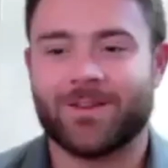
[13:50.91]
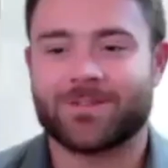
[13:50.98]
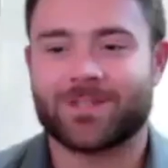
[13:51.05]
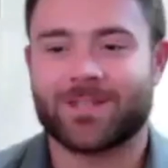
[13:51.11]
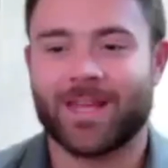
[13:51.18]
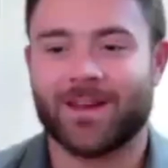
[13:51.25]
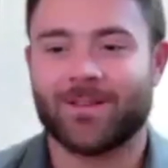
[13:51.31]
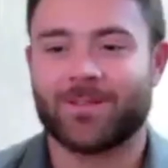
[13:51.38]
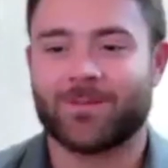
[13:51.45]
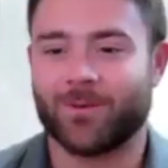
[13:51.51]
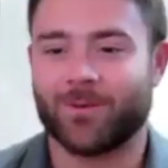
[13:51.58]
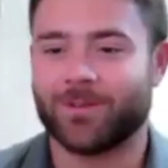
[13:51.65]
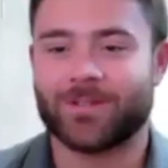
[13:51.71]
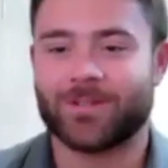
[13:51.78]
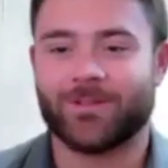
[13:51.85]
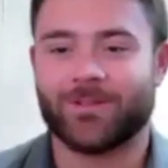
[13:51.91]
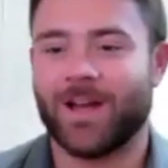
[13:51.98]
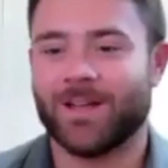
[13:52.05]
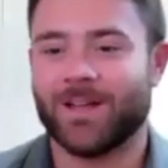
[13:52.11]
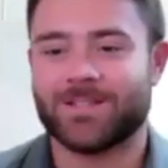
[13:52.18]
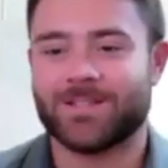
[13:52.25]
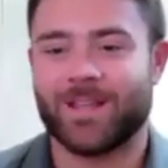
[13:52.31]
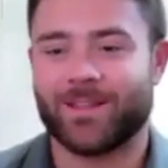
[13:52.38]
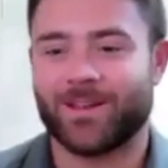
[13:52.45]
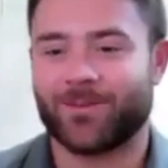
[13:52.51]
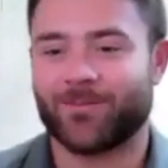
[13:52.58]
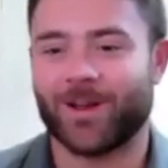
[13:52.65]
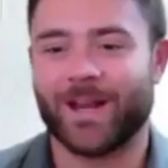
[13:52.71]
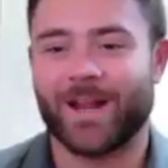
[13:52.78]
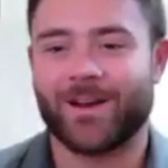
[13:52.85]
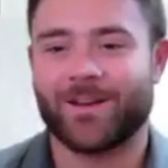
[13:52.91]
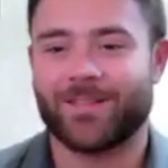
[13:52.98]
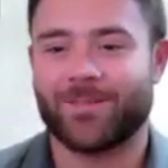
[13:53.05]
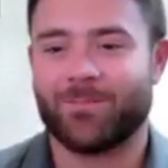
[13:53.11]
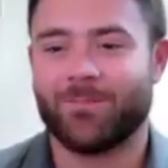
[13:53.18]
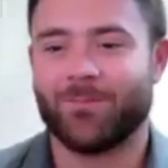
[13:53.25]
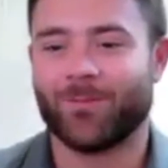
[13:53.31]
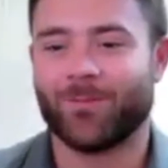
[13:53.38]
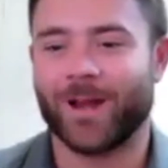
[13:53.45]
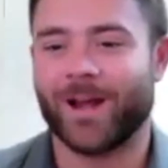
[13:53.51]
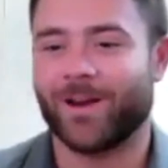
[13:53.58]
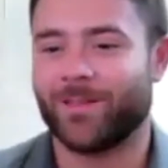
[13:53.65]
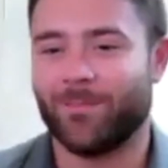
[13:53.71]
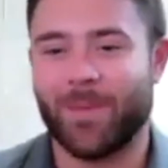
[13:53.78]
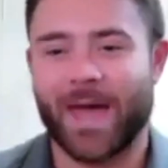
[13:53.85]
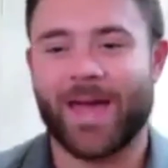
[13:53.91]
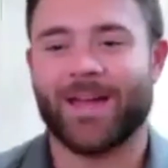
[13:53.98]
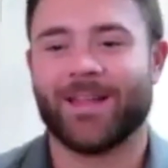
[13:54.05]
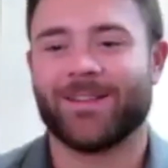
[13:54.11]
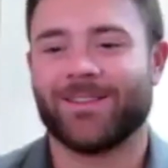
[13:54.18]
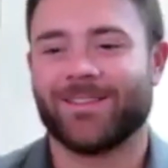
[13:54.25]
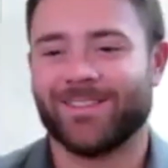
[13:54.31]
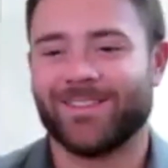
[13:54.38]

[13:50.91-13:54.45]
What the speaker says: who's getting thrown into the lines then like right out of the bat?